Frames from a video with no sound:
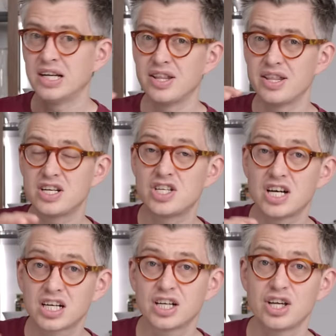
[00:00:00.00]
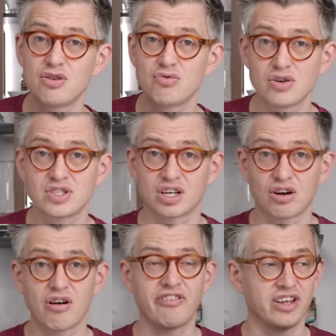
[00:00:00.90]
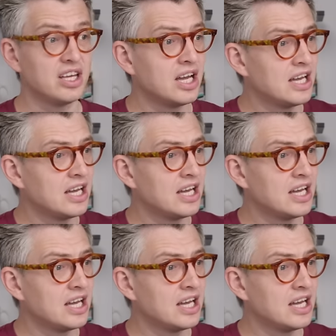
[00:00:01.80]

The darker you roast a coffee,